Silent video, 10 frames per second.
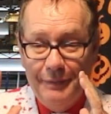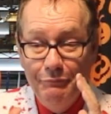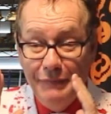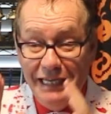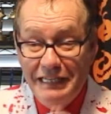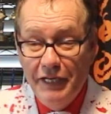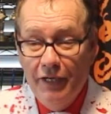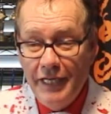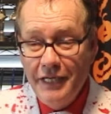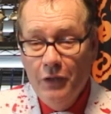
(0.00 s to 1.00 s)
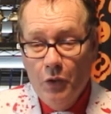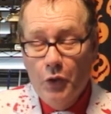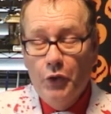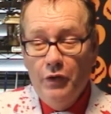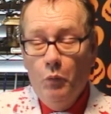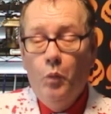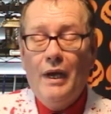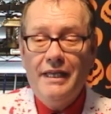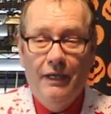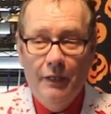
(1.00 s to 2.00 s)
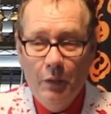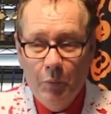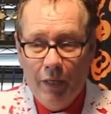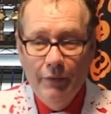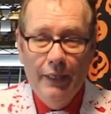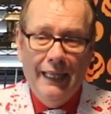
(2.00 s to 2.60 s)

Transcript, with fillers: immediately or could it wait a little while?